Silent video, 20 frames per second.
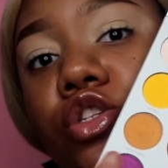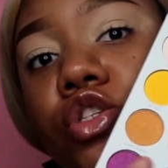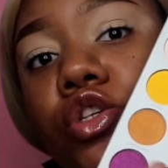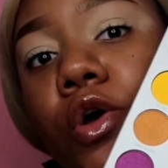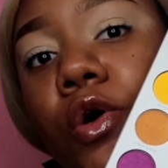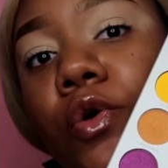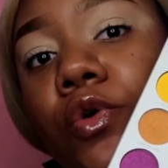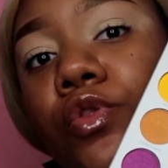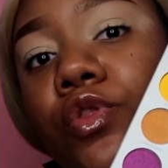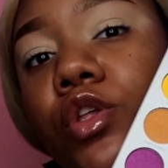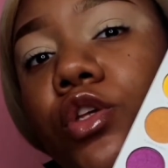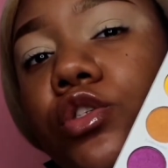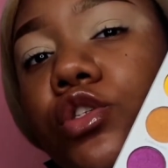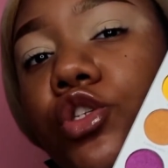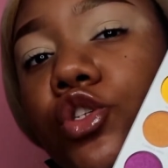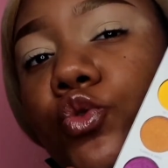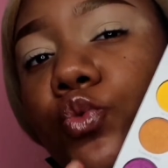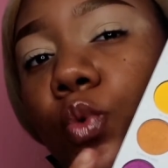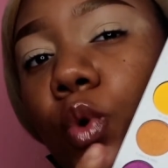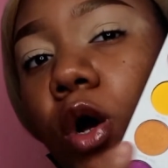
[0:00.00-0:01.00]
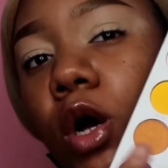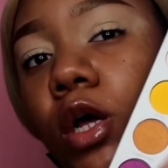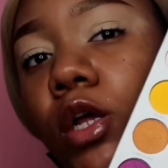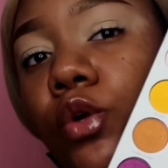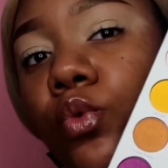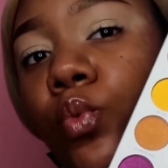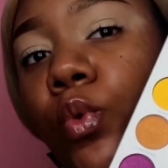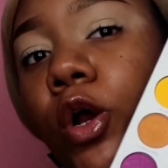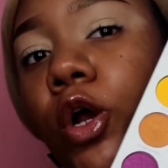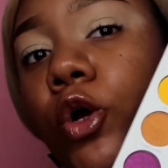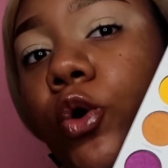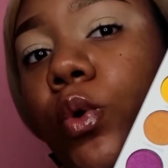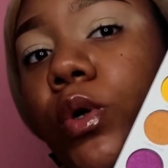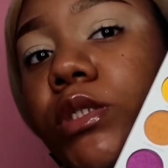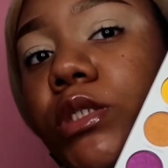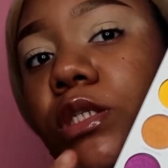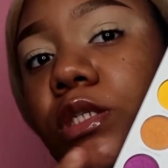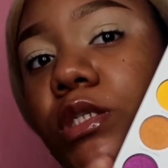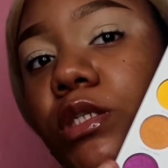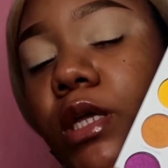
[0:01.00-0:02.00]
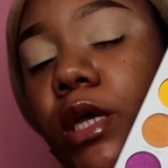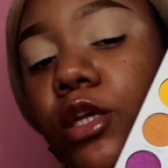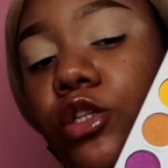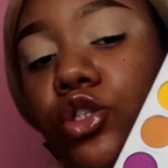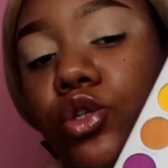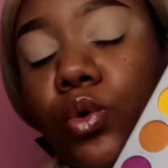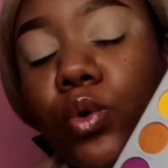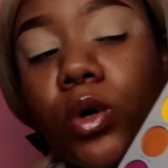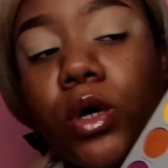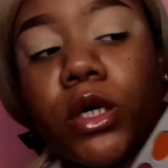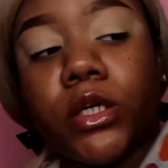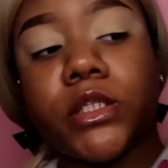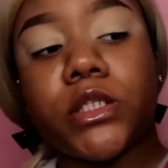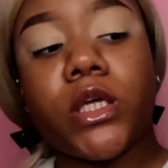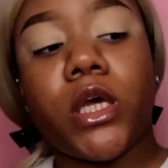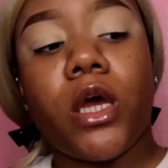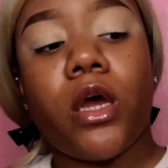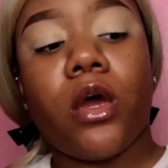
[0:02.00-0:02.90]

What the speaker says: So this is what we're going to stay towards.